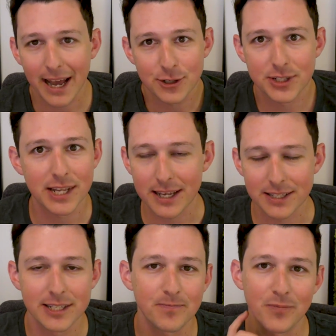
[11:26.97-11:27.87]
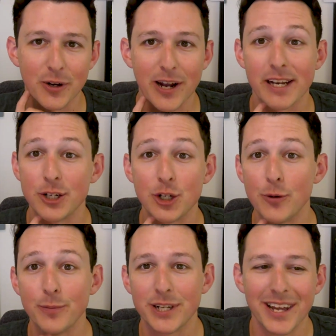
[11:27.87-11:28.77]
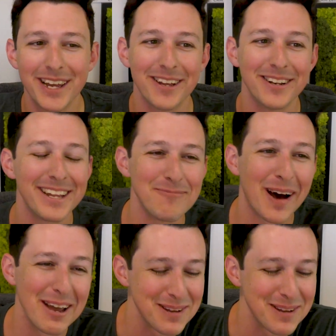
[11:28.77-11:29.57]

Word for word: I just think it's they're kind of doomed, in, in my